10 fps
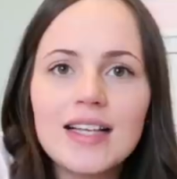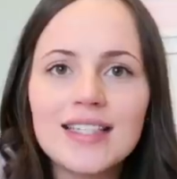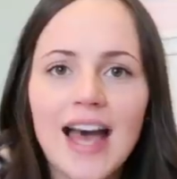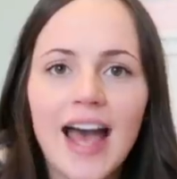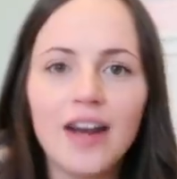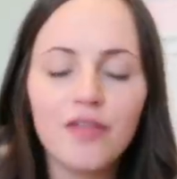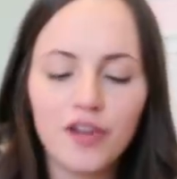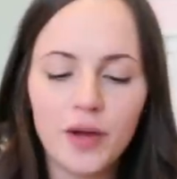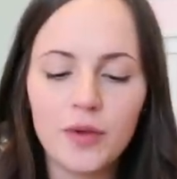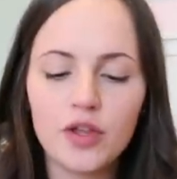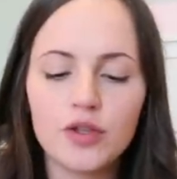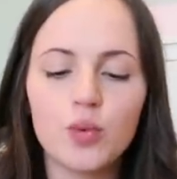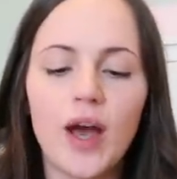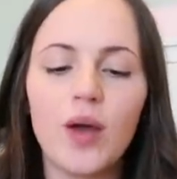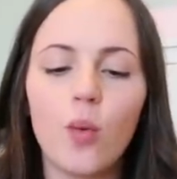Aside from those
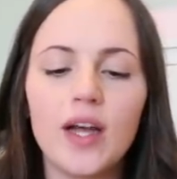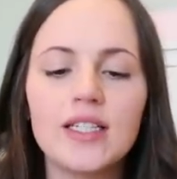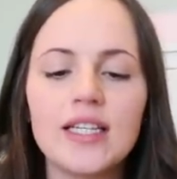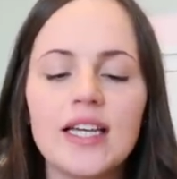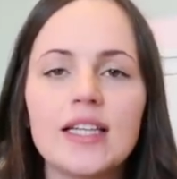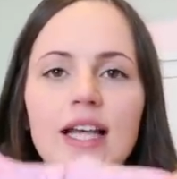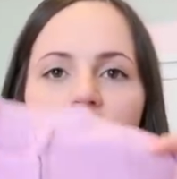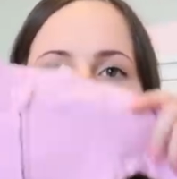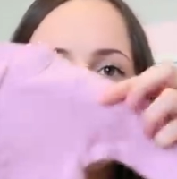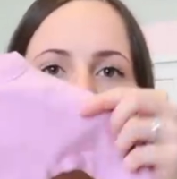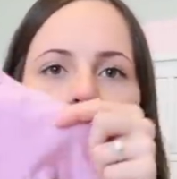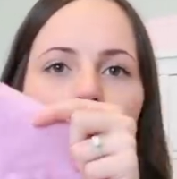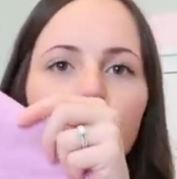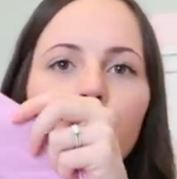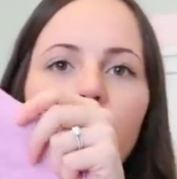white onesies, I also
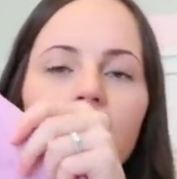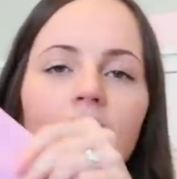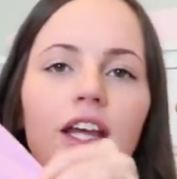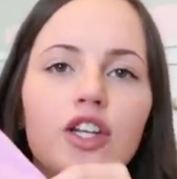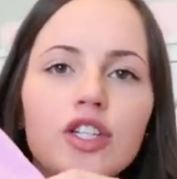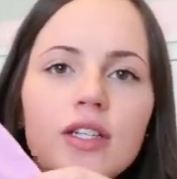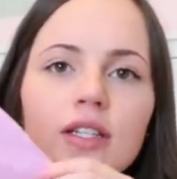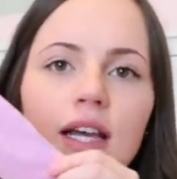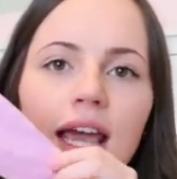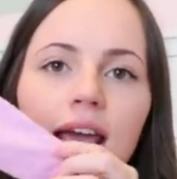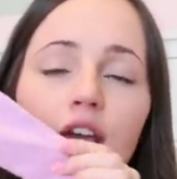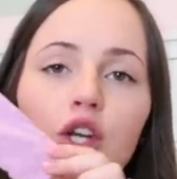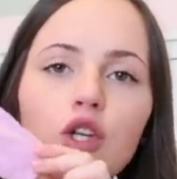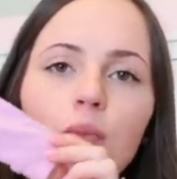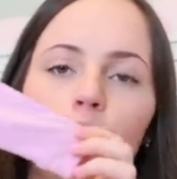threw in just a
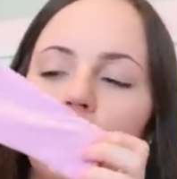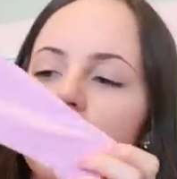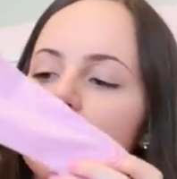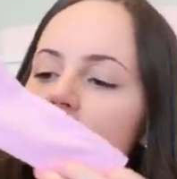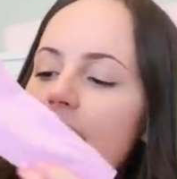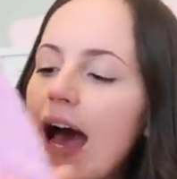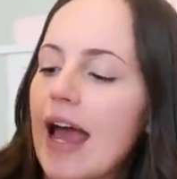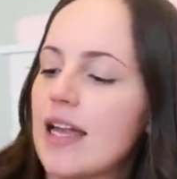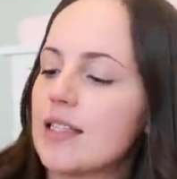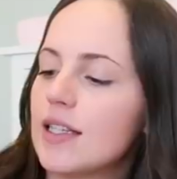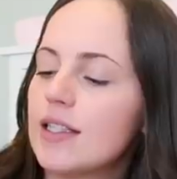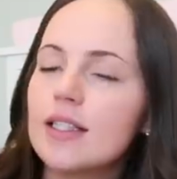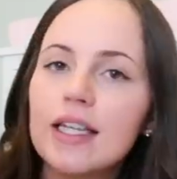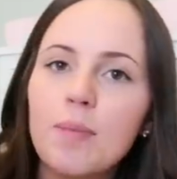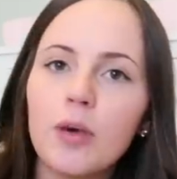newborn size
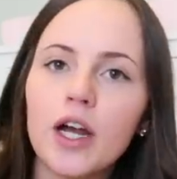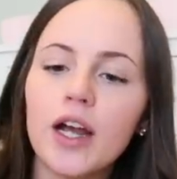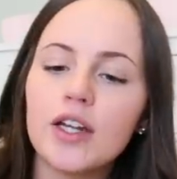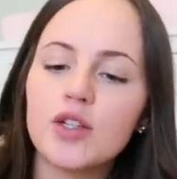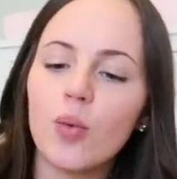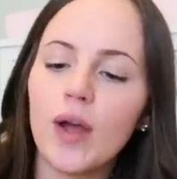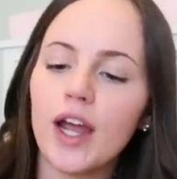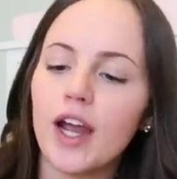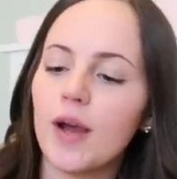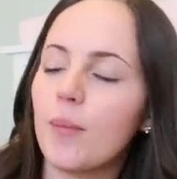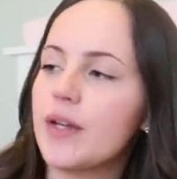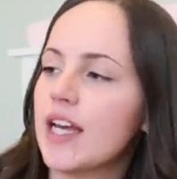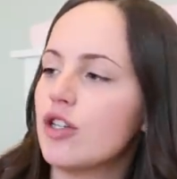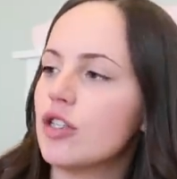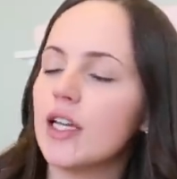sleeper to wear
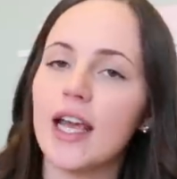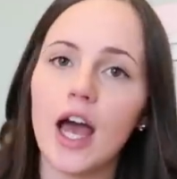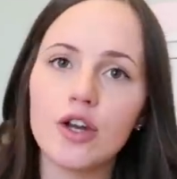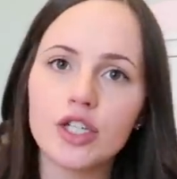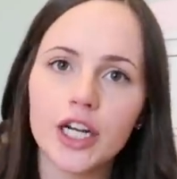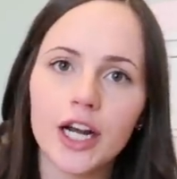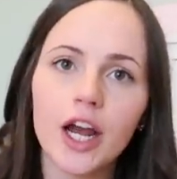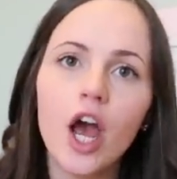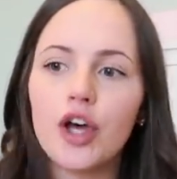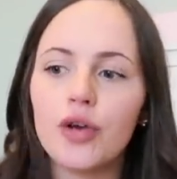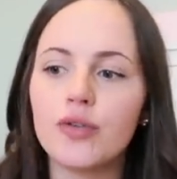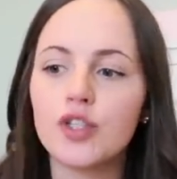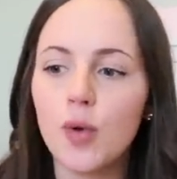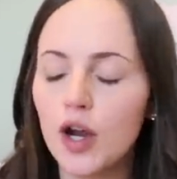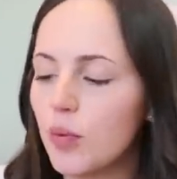potentially under
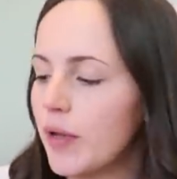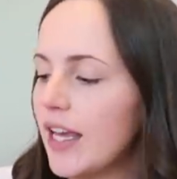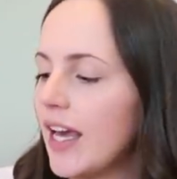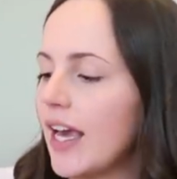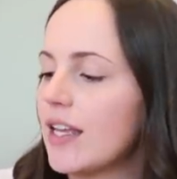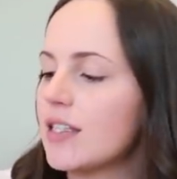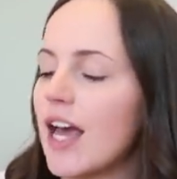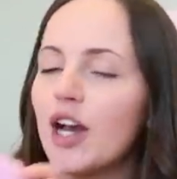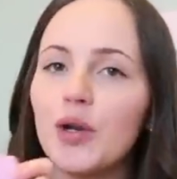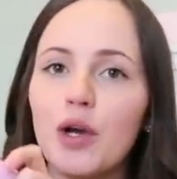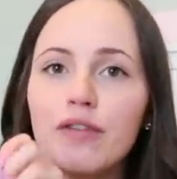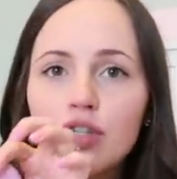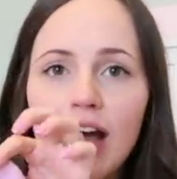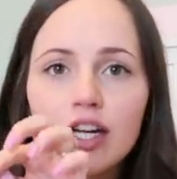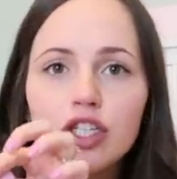those swaddle blankets. I don't know if
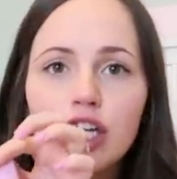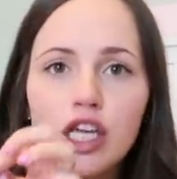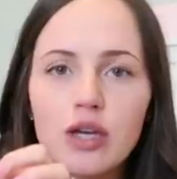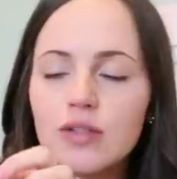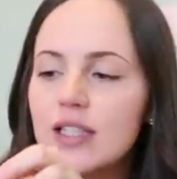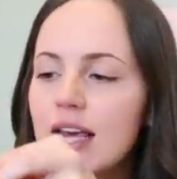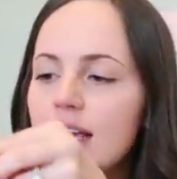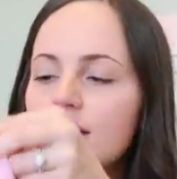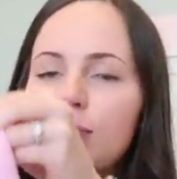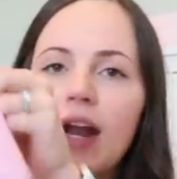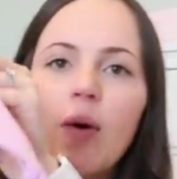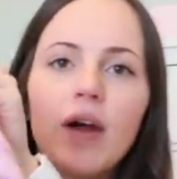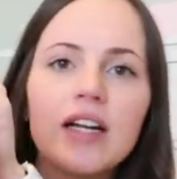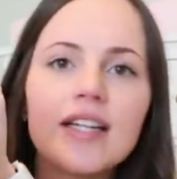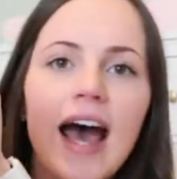she'll actually use this, but I
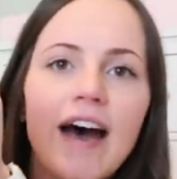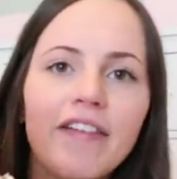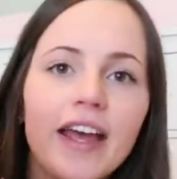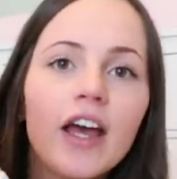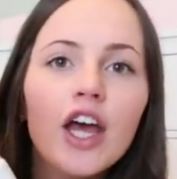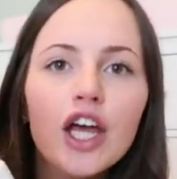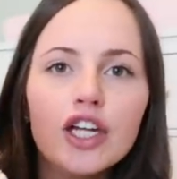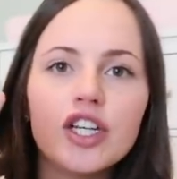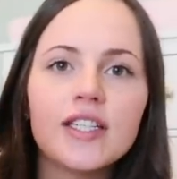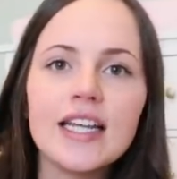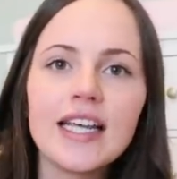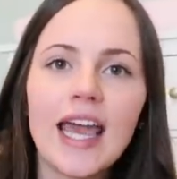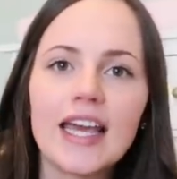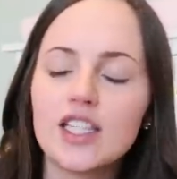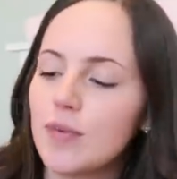wanted to have it just in
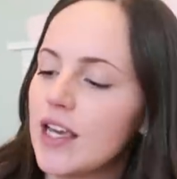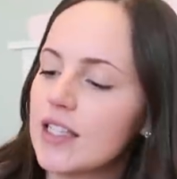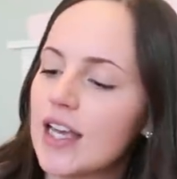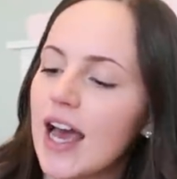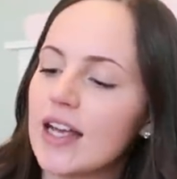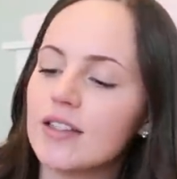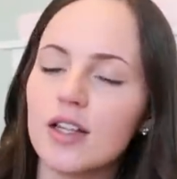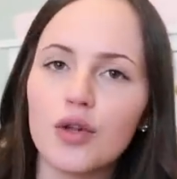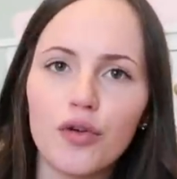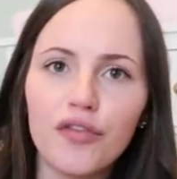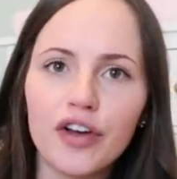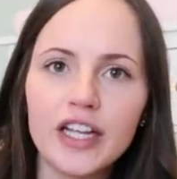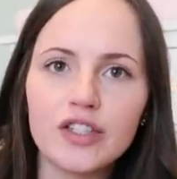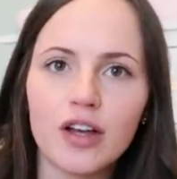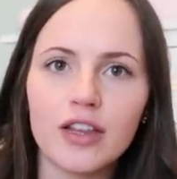case because it has the little footies